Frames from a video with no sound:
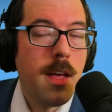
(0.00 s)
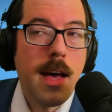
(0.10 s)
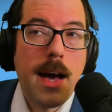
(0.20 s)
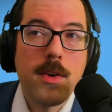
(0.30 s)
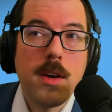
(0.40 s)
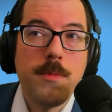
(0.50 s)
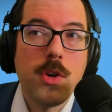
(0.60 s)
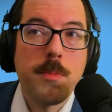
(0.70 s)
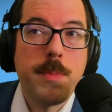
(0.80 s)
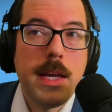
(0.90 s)
How come
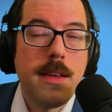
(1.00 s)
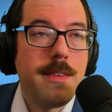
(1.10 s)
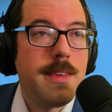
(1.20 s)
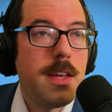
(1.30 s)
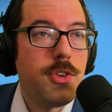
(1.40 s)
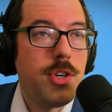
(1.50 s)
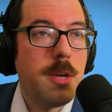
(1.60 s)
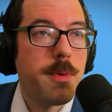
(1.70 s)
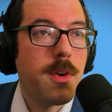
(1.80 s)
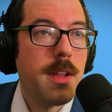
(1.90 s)
Europeans get
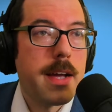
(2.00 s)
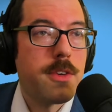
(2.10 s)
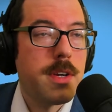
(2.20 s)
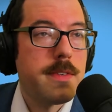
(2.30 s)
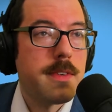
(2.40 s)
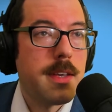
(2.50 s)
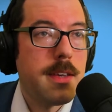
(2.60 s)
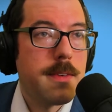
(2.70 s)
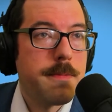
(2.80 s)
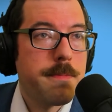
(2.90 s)
cheaper electricity?
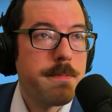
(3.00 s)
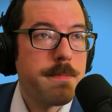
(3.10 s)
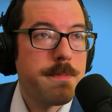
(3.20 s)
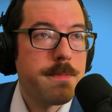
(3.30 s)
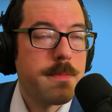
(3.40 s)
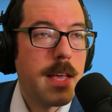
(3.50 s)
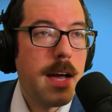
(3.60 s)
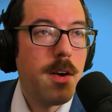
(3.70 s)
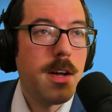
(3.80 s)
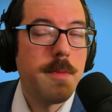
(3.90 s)

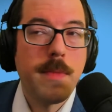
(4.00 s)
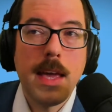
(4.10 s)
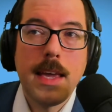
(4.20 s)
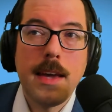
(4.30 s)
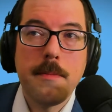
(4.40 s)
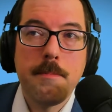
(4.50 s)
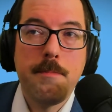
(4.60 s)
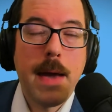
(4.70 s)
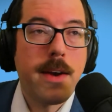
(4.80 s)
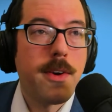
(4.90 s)
How come they get
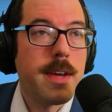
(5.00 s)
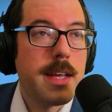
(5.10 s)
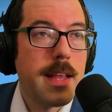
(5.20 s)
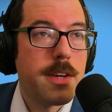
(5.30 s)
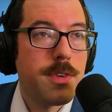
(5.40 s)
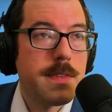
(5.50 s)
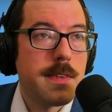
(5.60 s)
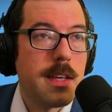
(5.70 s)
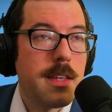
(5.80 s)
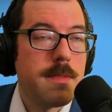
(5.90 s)
better
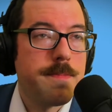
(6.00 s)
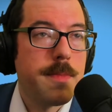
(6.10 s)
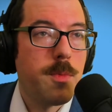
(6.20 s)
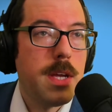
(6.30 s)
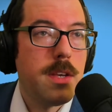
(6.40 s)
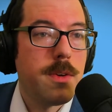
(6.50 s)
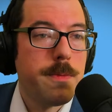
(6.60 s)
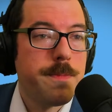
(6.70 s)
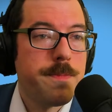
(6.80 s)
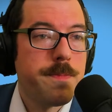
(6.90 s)
electricity than we do?
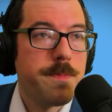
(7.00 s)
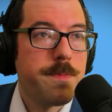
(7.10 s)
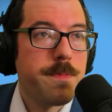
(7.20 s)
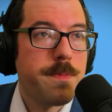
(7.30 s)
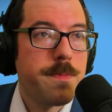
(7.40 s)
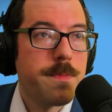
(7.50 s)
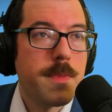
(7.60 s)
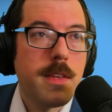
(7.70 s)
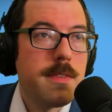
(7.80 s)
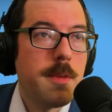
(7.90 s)

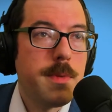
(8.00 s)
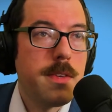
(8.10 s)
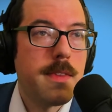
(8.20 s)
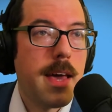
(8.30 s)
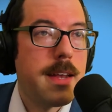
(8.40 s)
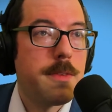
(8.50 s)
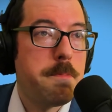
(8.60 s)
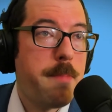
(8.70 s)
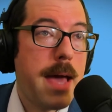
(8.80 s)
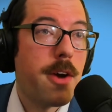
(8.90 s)
Simple as that. It's
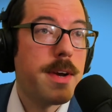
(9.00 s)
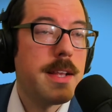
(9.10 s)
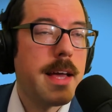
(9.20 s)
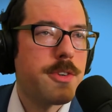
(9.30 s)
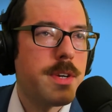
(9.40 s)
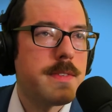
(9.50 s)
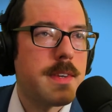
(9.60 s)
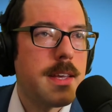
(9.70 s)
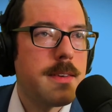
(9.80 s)
better electricity.